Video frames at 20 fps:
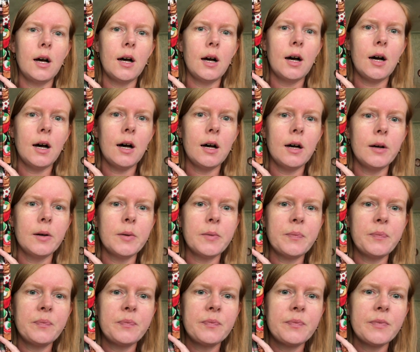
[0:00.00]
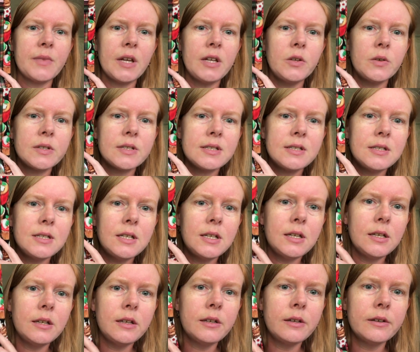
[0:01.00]
And you can
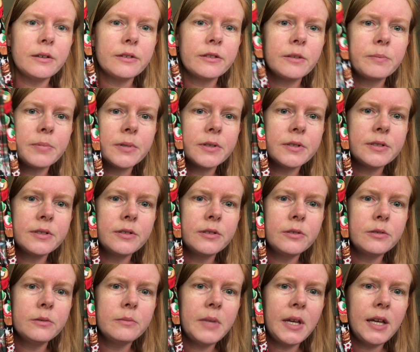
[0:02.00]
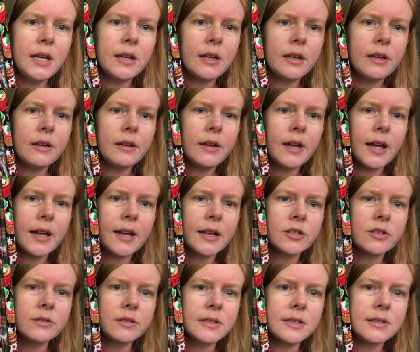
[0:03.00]
see the person who made it had
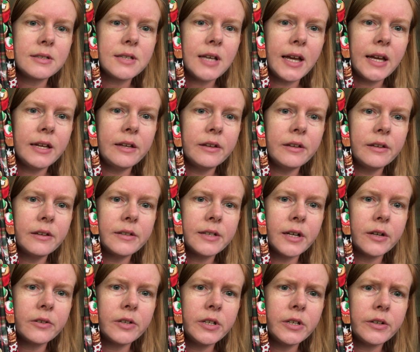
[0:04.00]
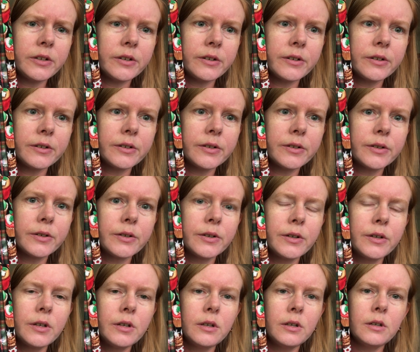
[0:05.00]
actually signed it down here.
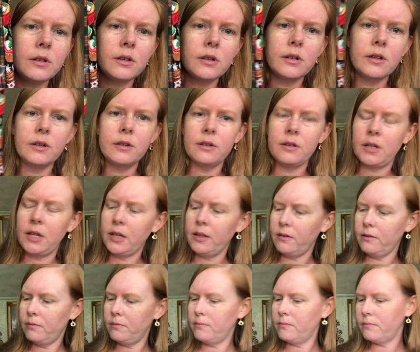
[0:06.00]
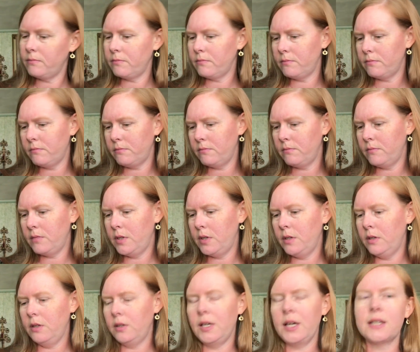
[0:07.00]
And
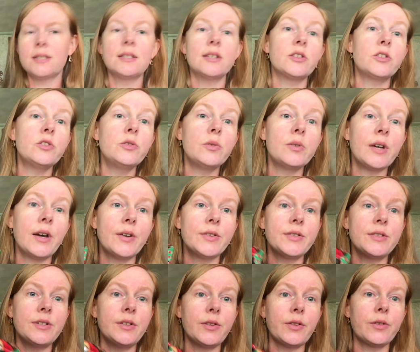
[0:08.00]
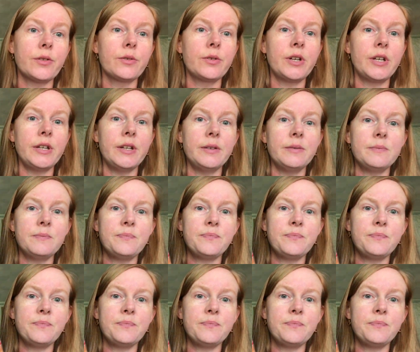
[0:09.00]
yeah, it says 2003.